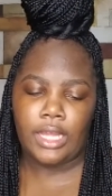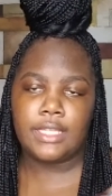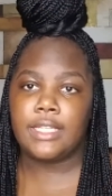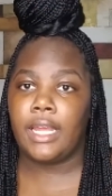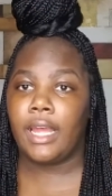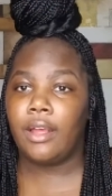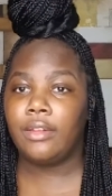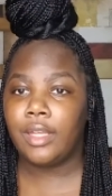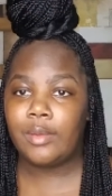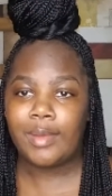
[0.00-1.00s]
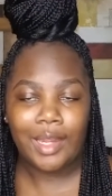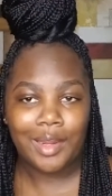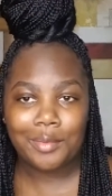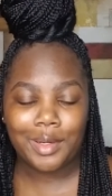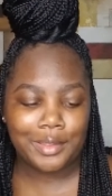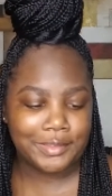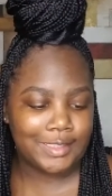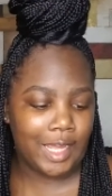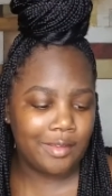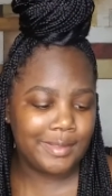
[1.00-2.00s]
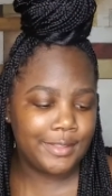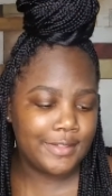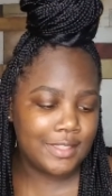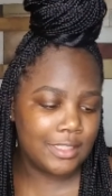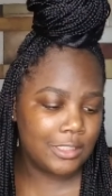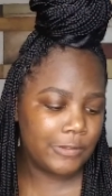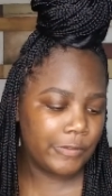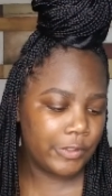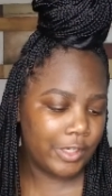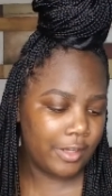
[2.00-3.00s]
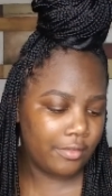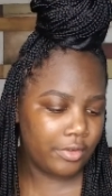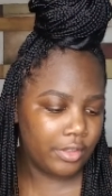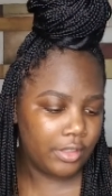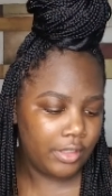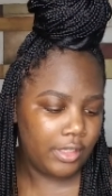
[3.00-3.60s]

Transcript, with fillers: And to outline my eyebrows, I've been using this forever.